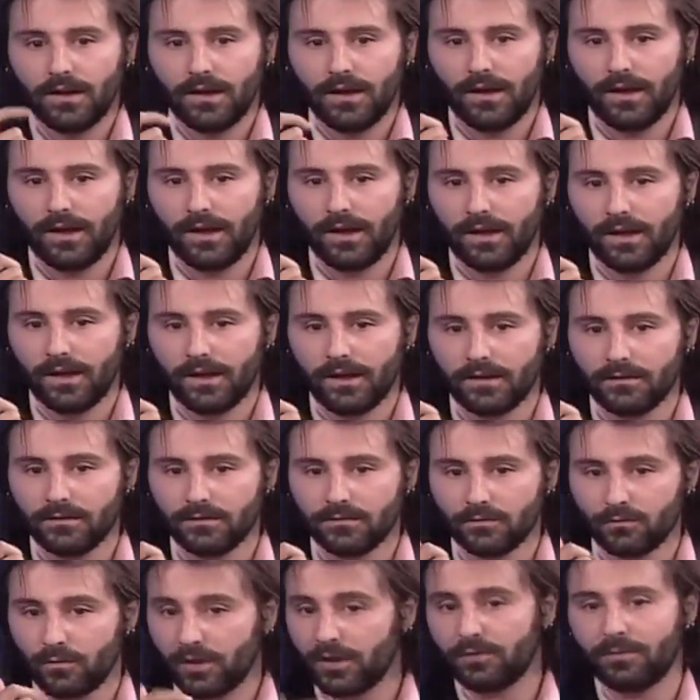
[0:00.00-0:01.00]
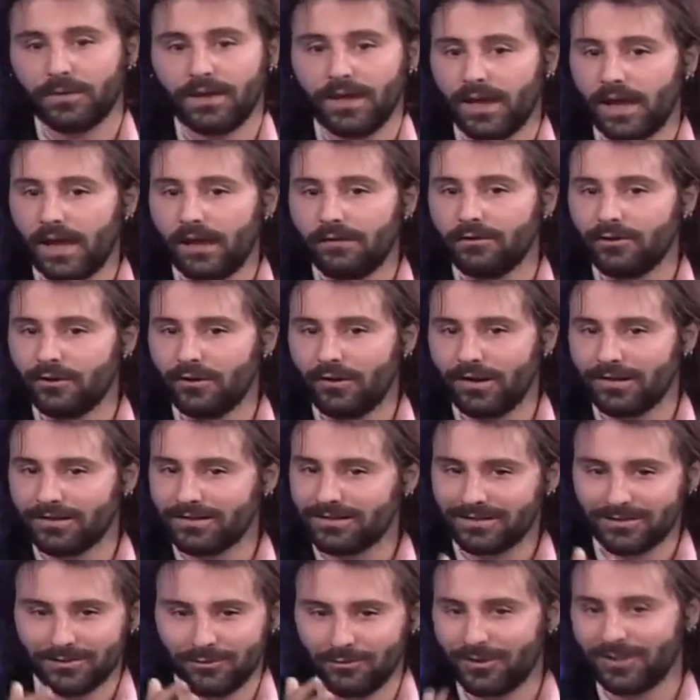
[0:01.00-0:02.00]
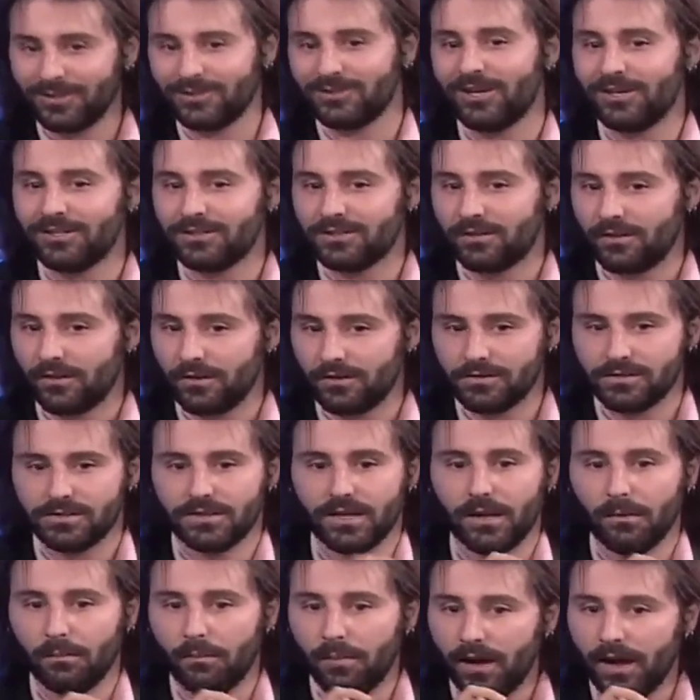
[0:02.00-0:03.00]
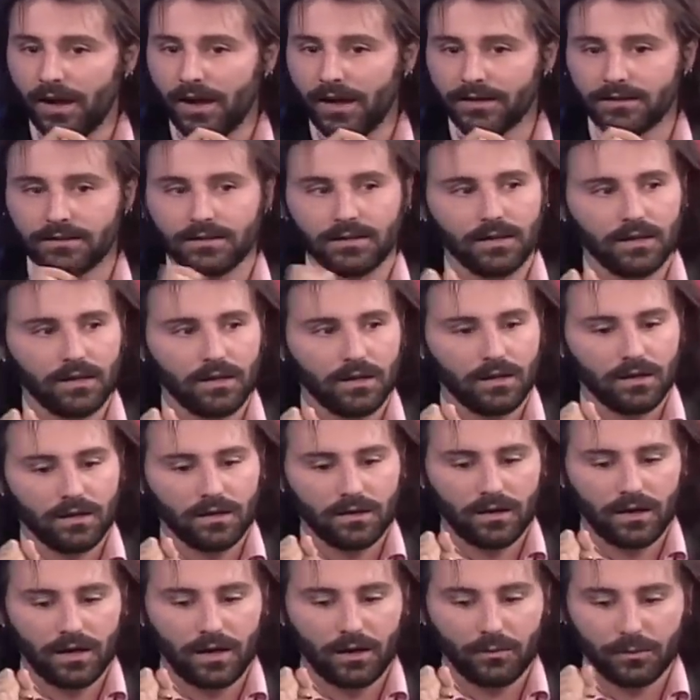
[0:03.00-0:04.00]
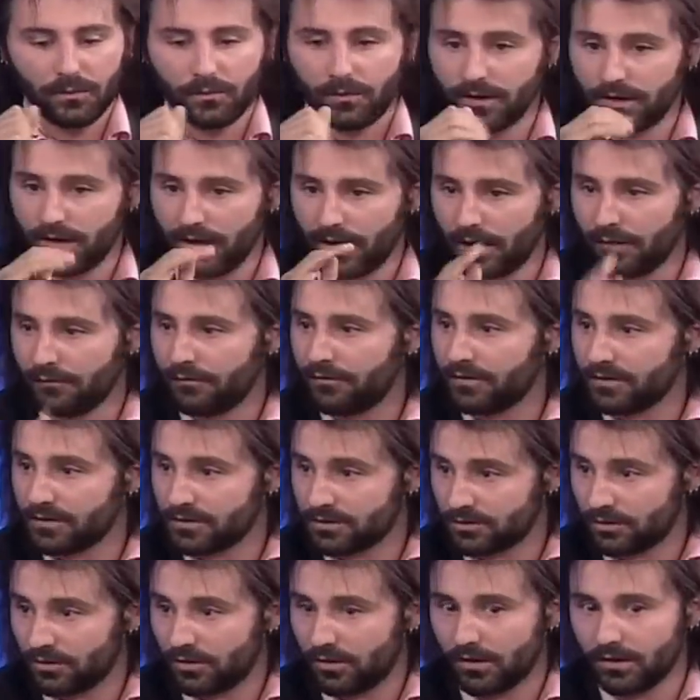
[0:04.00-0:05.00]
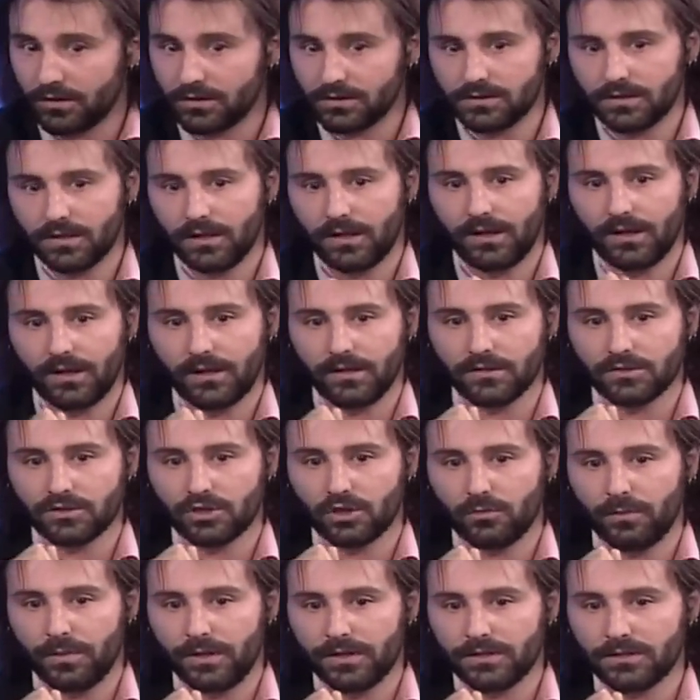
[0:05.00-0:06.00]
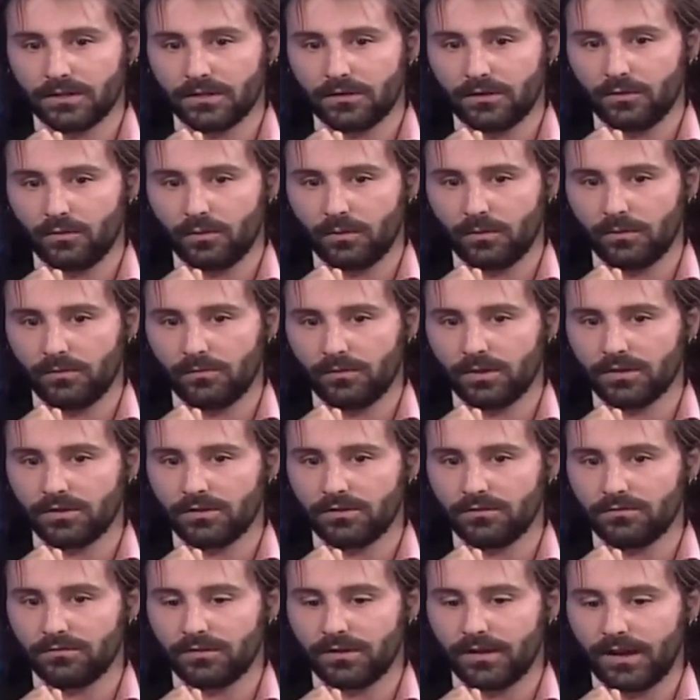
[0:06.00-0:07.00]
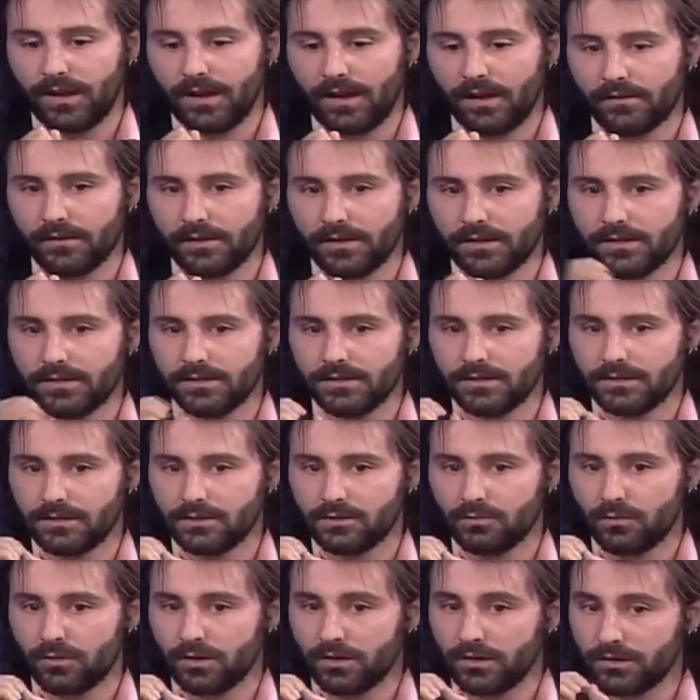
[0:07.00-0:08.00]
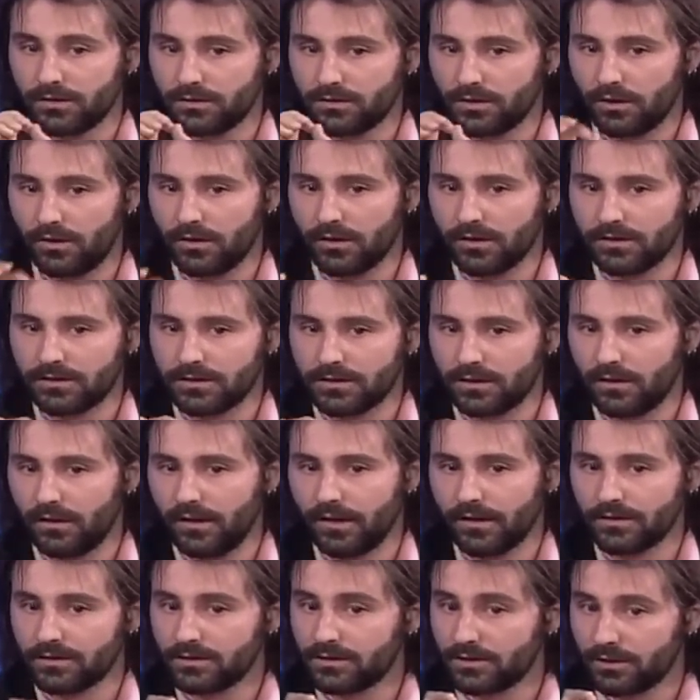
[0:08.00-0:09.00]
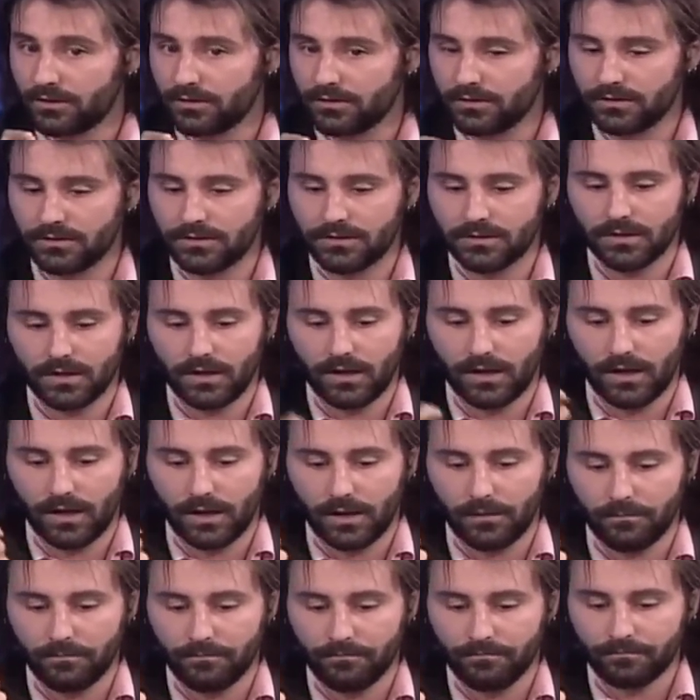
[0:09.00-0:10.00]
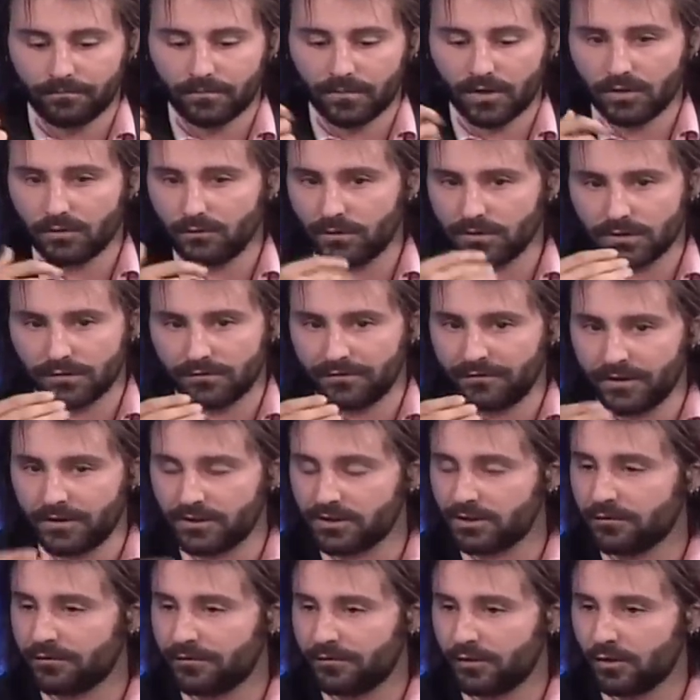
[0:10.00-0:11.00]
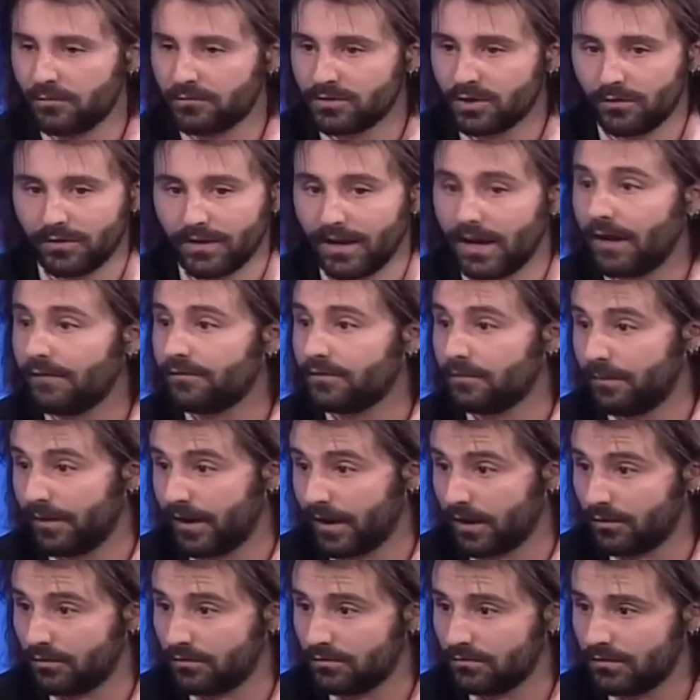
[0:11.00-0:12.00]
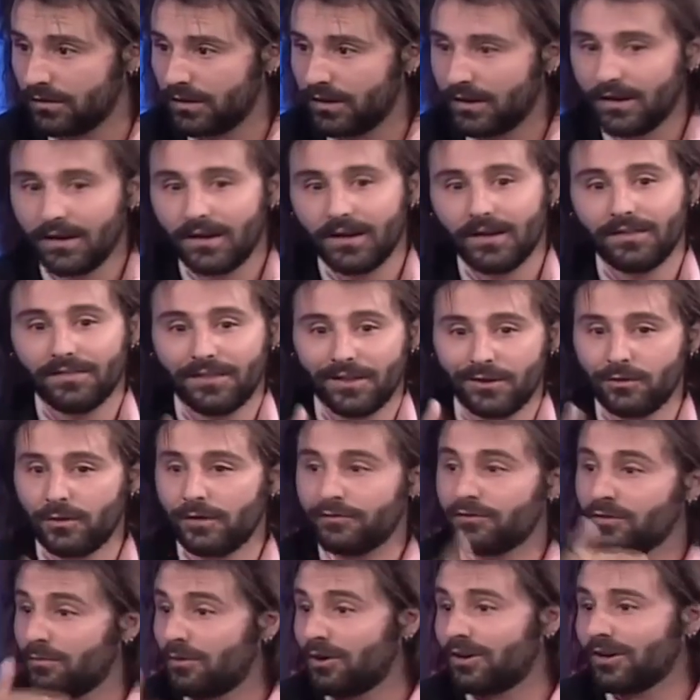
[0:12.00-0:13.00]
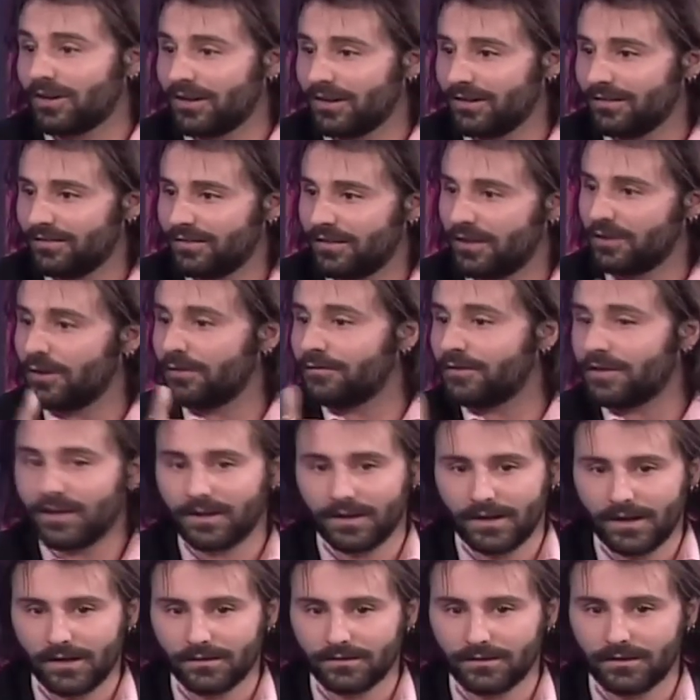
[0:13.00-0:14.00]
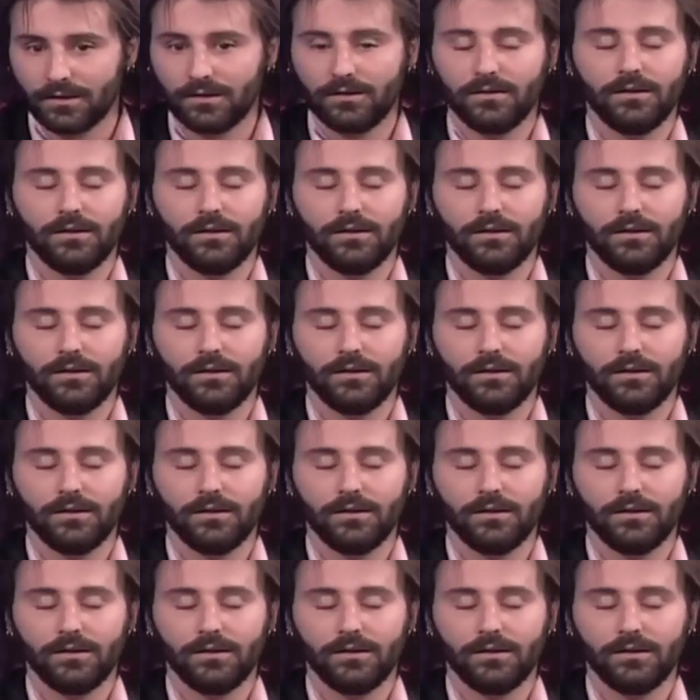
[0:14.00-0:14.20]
And whether we have or not, you can judge Thursday, but we wanted to aim for the stars. And so basically what we want to do now is we're going to select certain, because once the finishing film's only half the battle. Then you have to market it. Then you have to get it out there.